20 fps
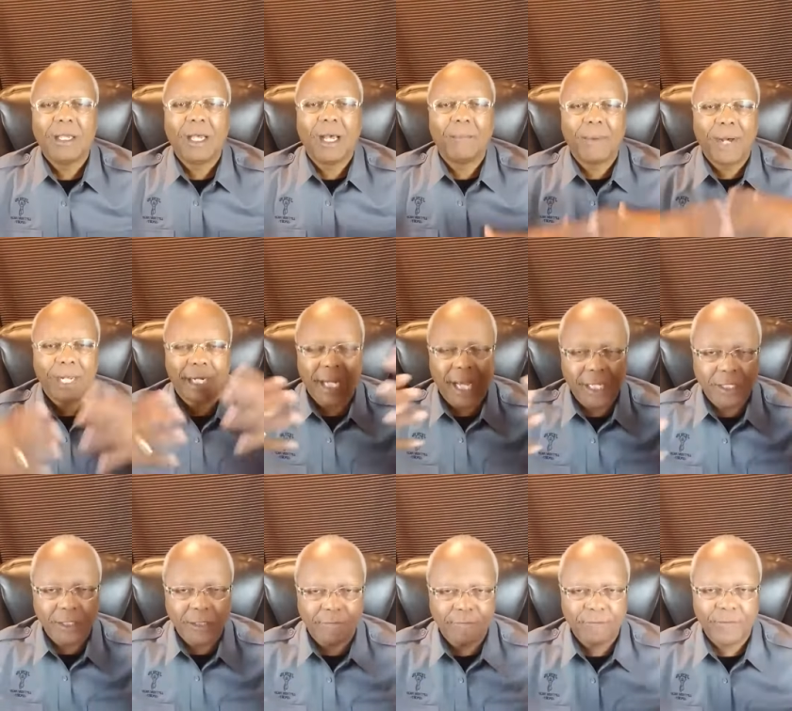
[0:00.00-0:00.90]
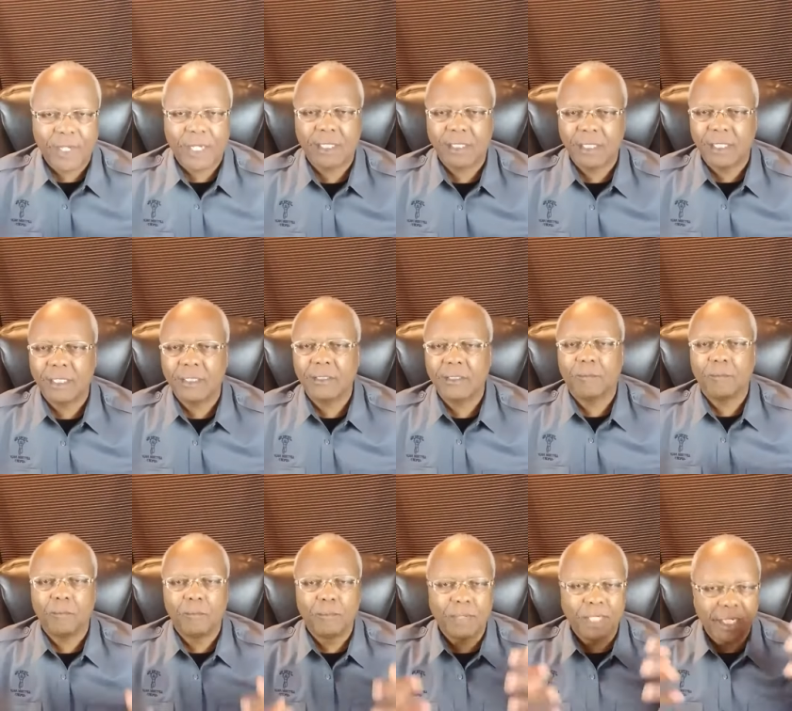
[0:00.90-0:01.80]
about how you're failing, your
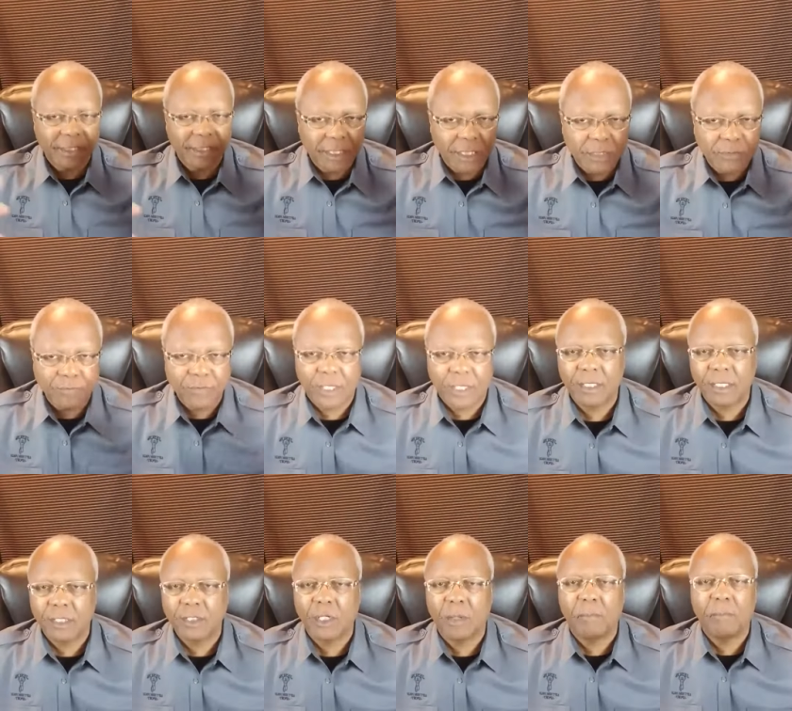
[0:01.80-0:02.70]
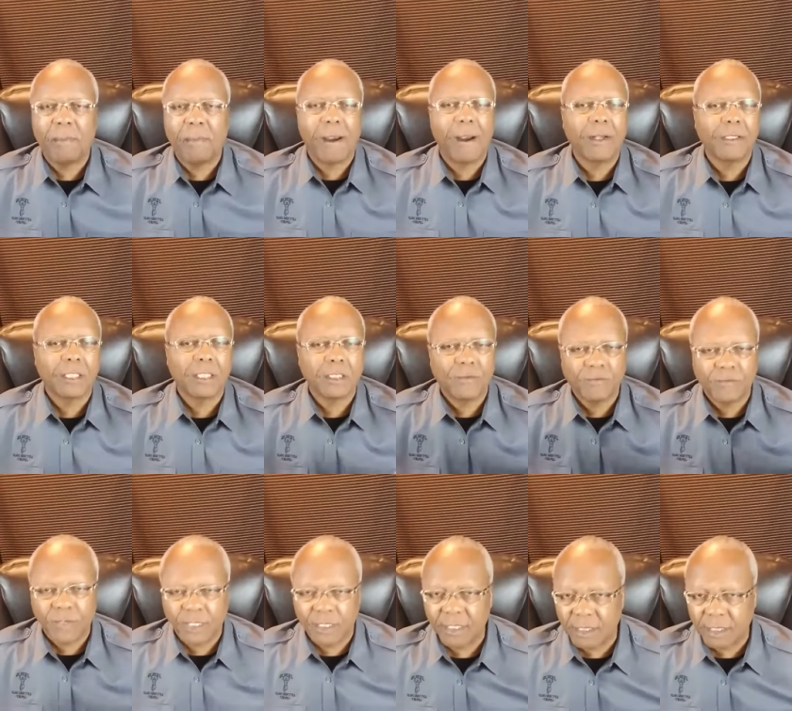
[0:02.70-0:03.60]
business is failing, your marriage is
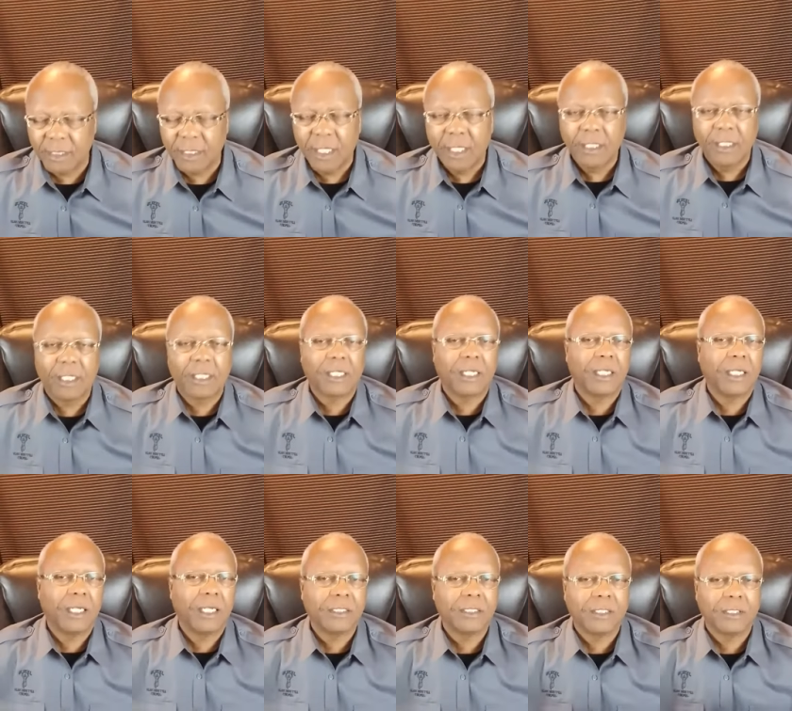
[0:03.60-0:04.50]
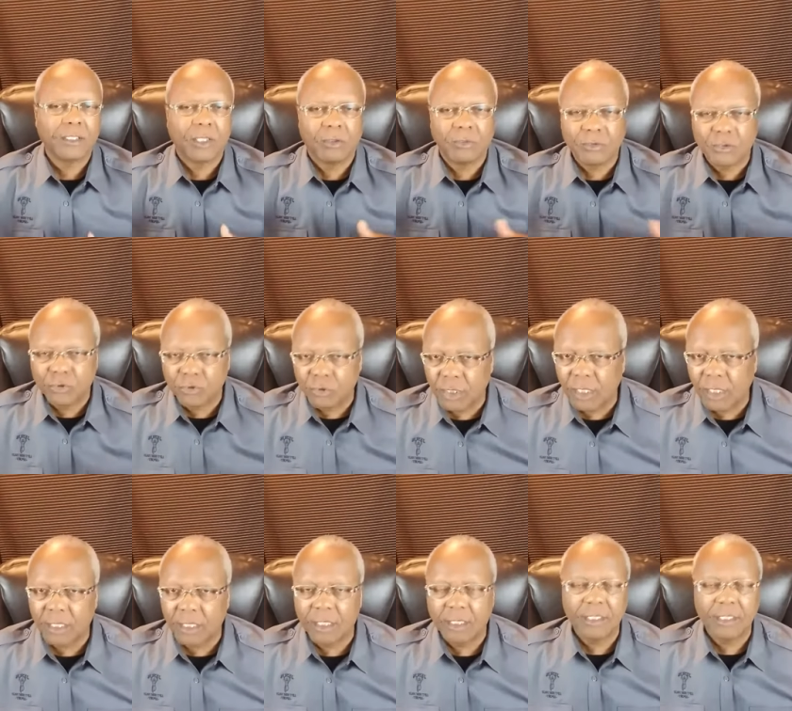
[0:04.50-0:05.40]
failing, your kids is on
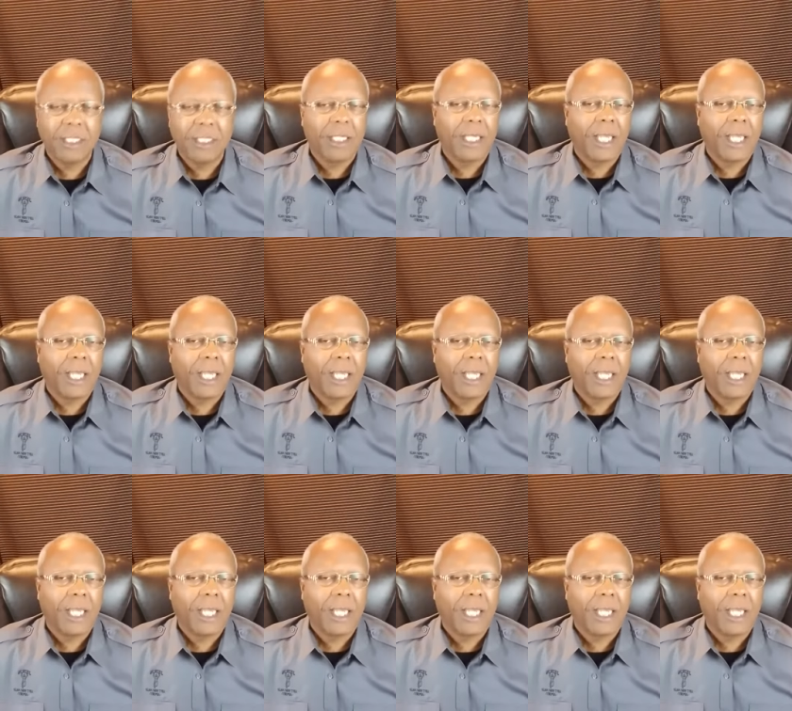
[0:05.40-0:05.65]
drugs,